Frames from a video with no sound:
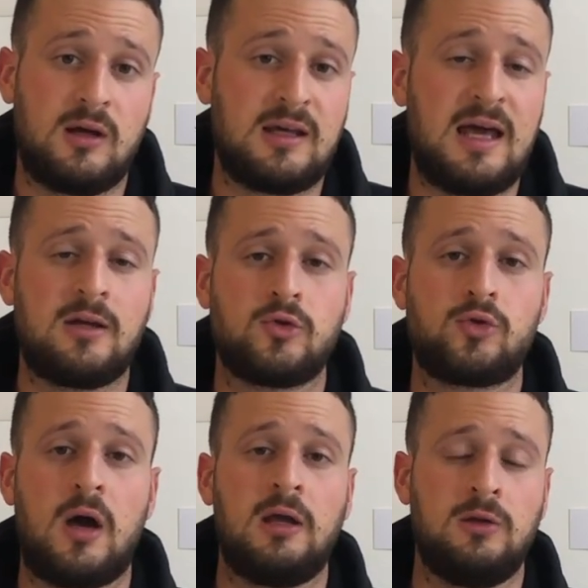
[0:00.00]
again
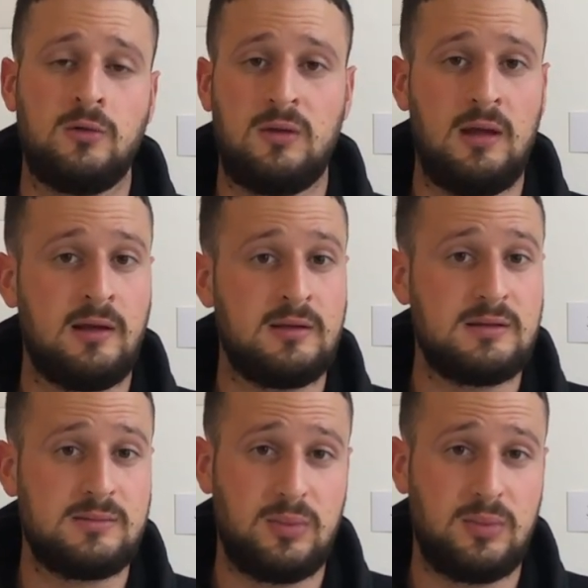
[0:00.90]
try new things,